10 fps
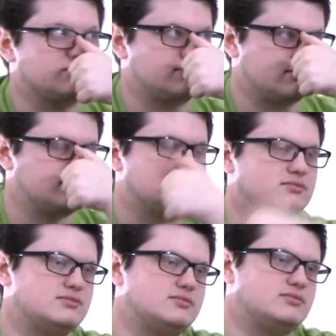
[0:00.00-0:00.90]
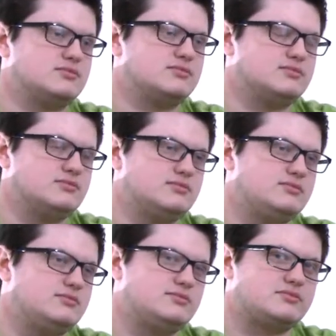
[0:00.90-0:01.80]

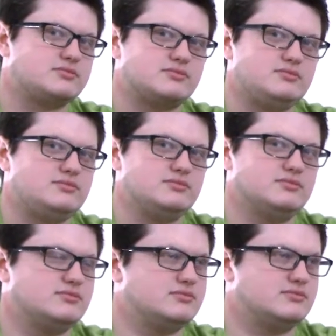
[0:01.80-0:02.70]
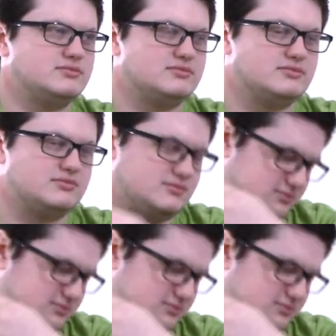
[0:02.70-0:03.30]
This person isn't speaking.